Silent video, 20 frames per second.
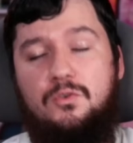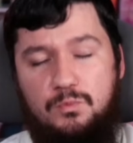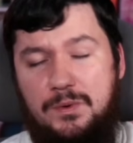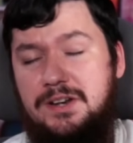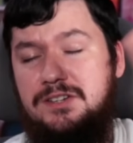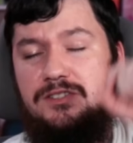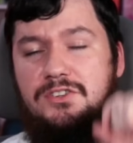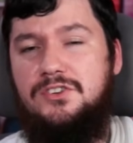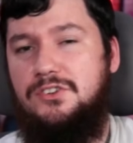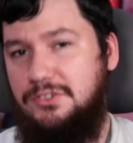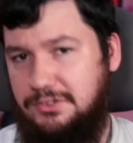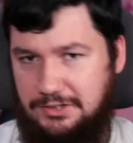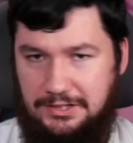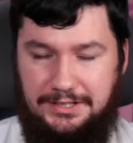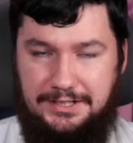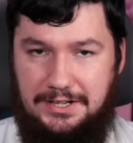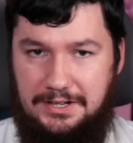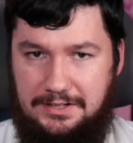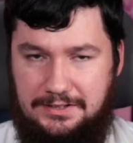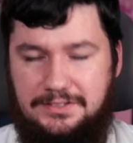When you use
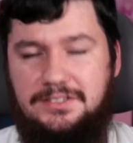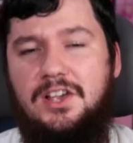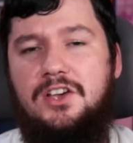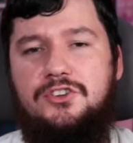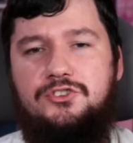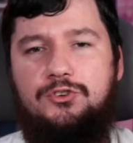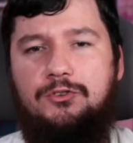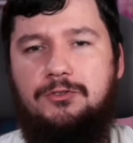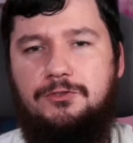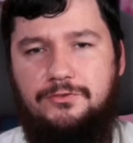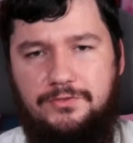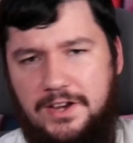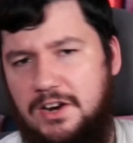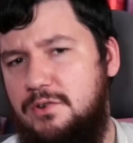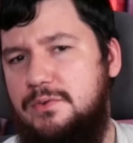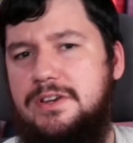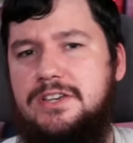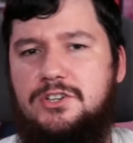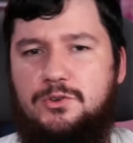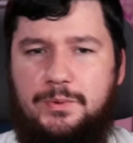Linux, you're
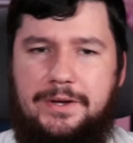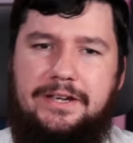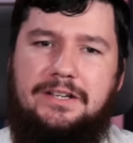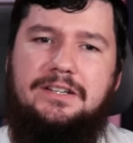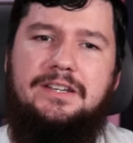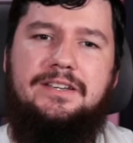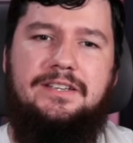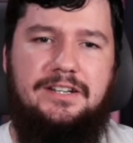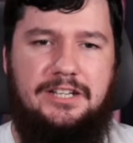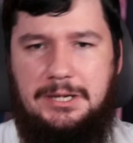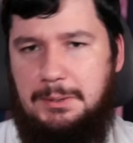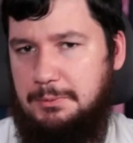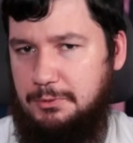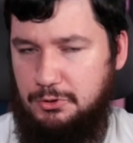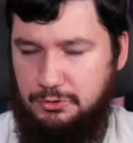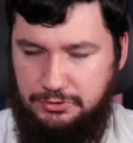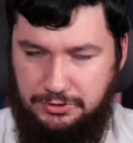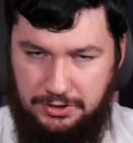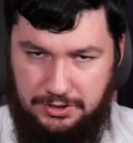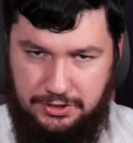very quickly going to come
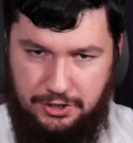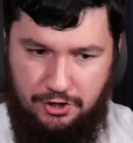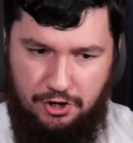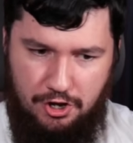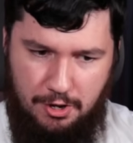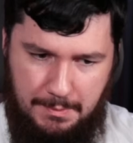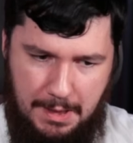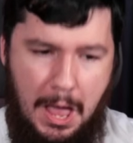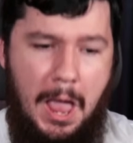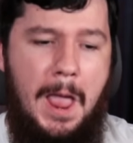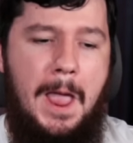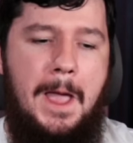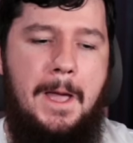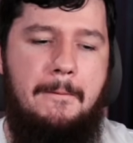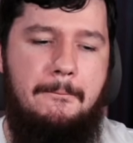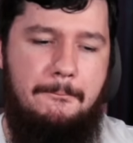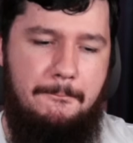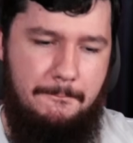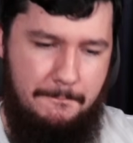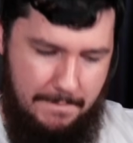across the term
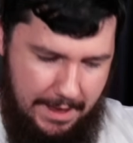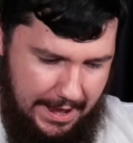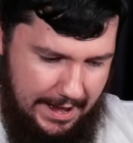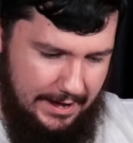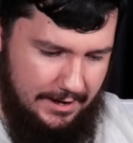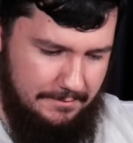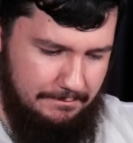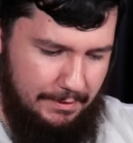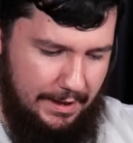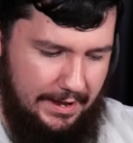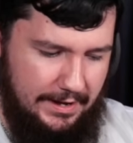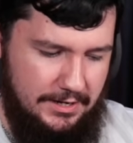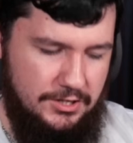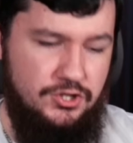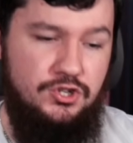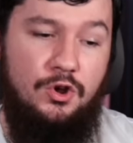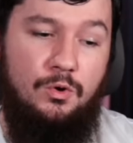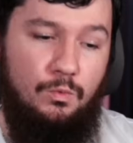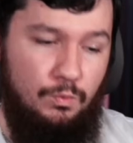man page.